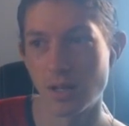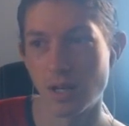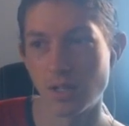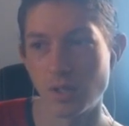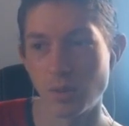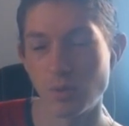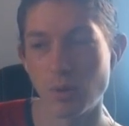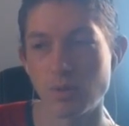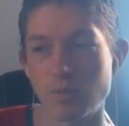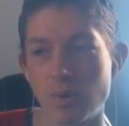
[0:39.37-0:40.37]
I do
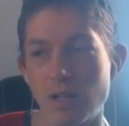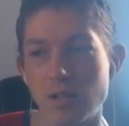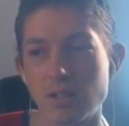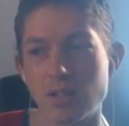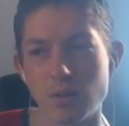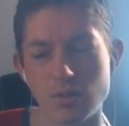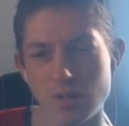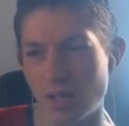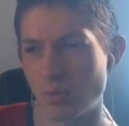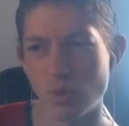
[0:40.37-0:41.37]
know it was meta because I was
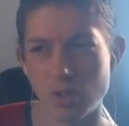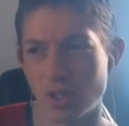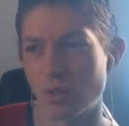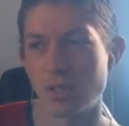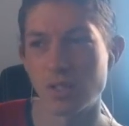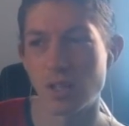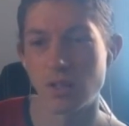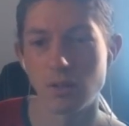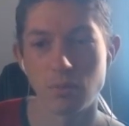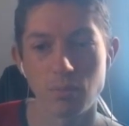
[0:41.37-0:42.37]
like watching all these
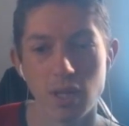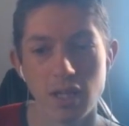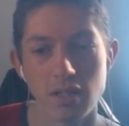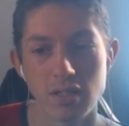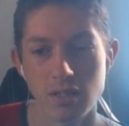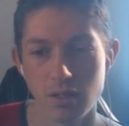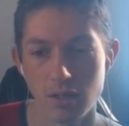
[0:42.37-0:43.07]
other players.